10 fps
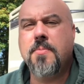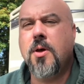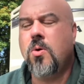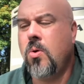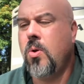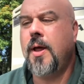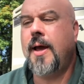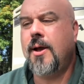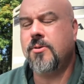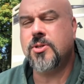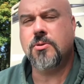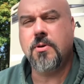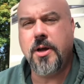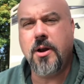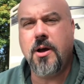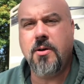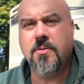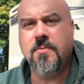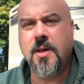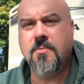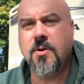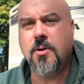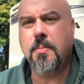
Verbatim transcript: the whole house to run off of the inverter